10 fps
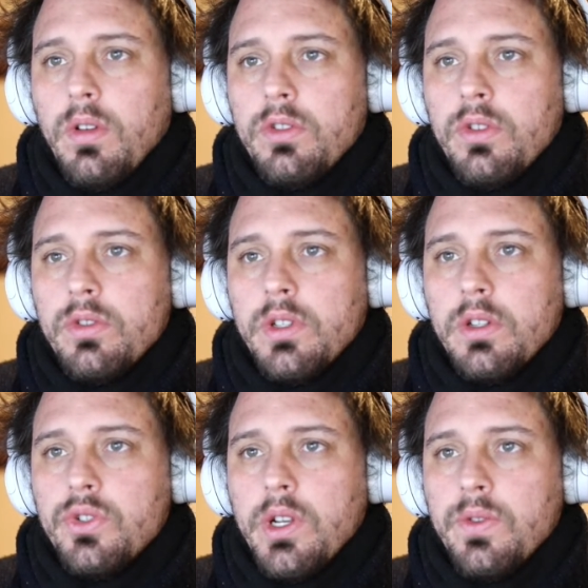So it's
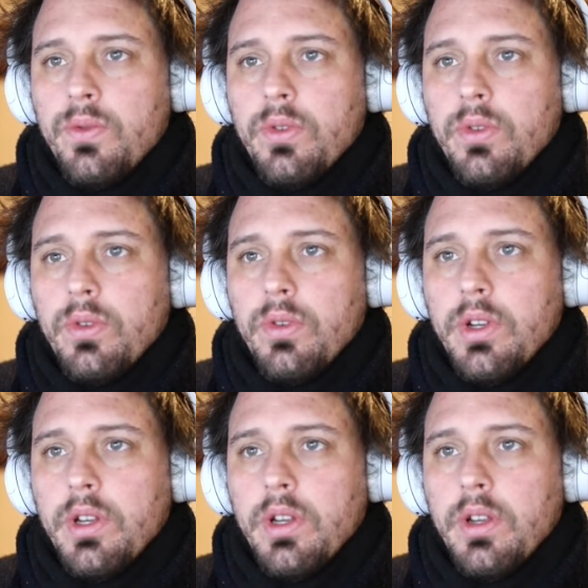going to transfer
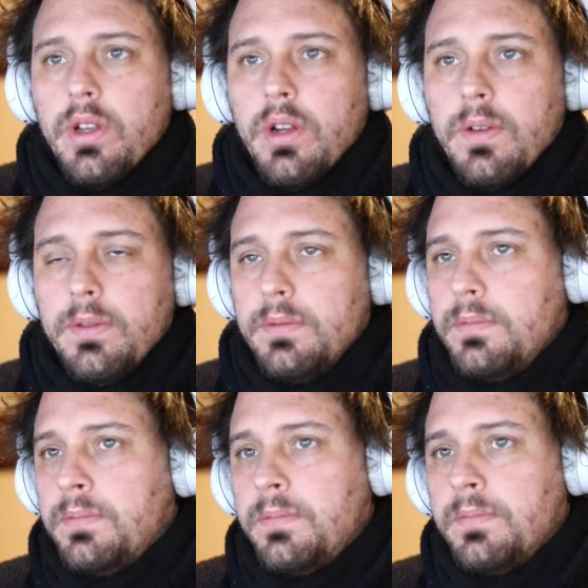
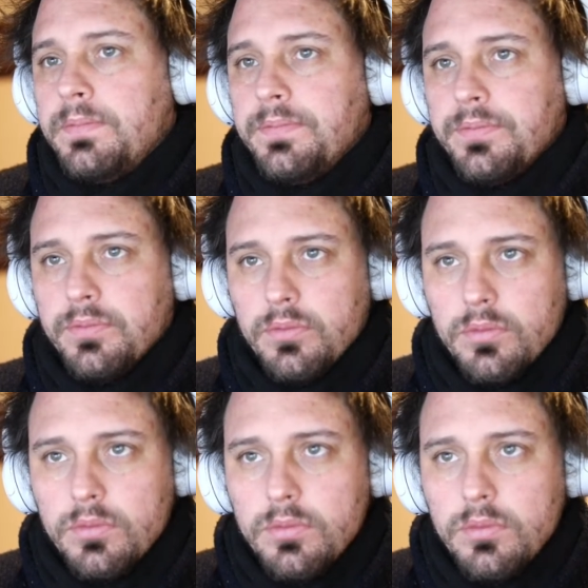
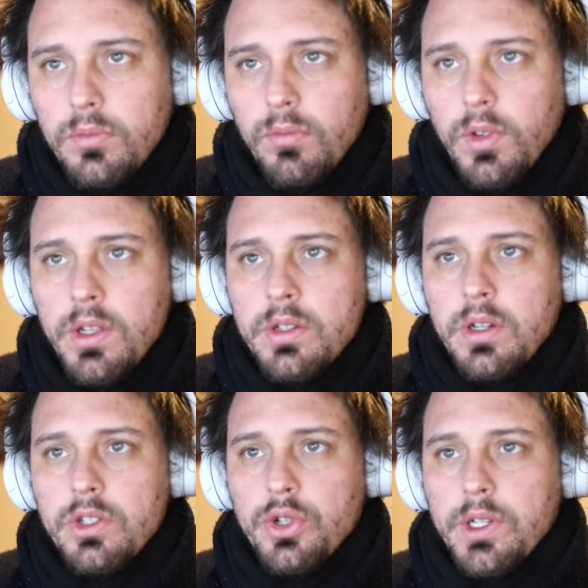it's
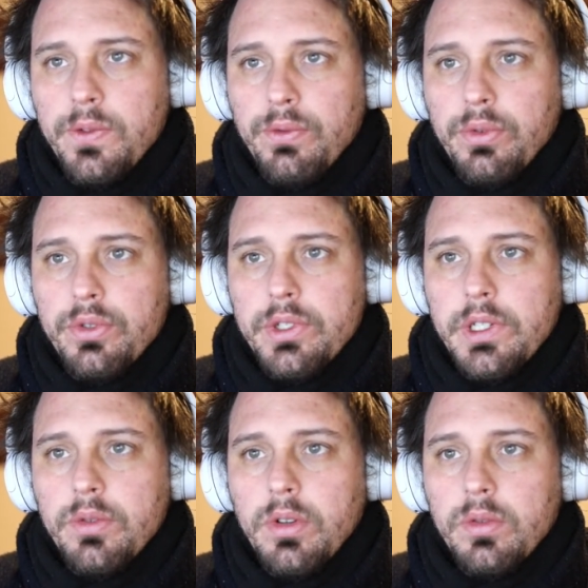going to transfer
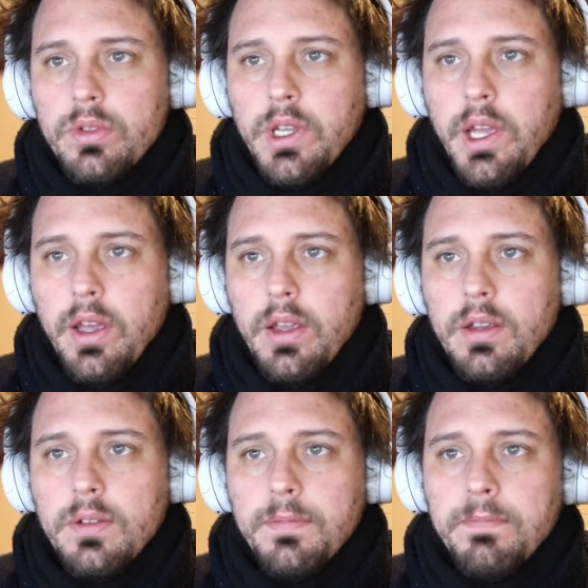0 to A
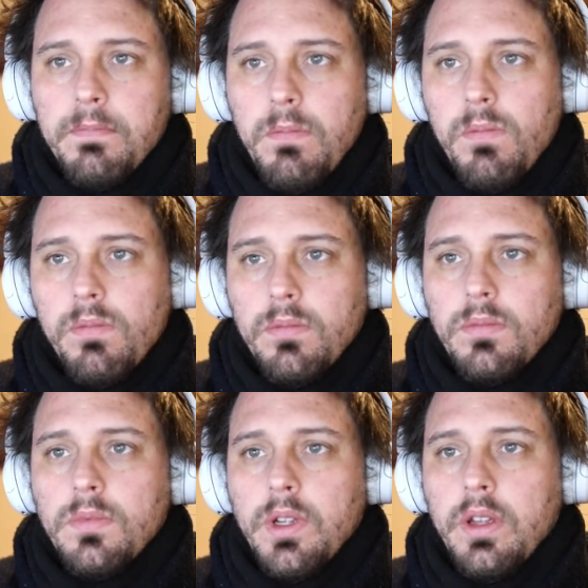
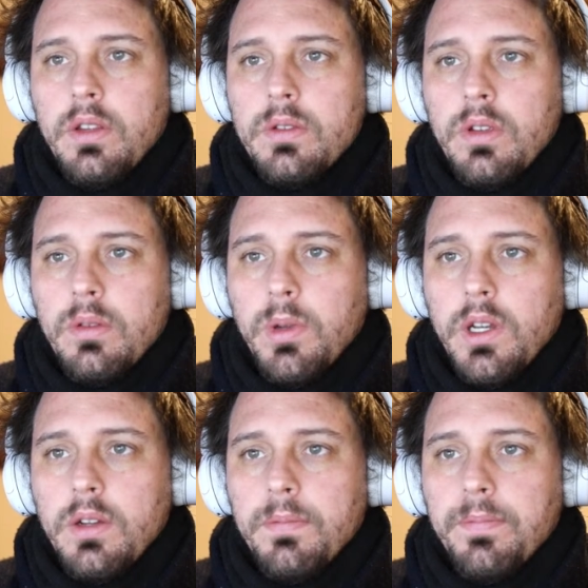in the
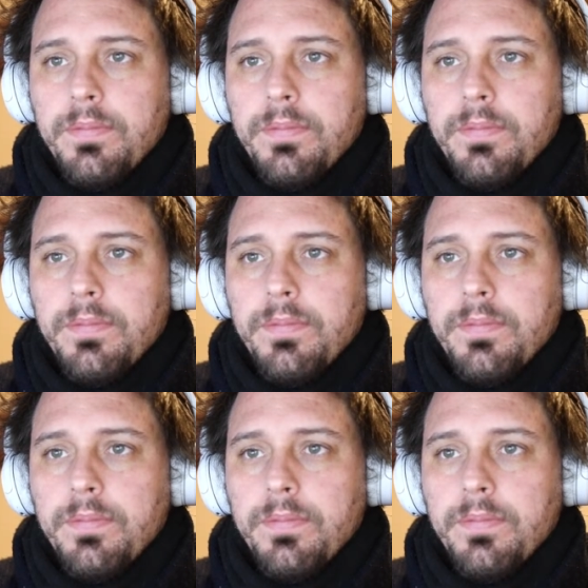beginning.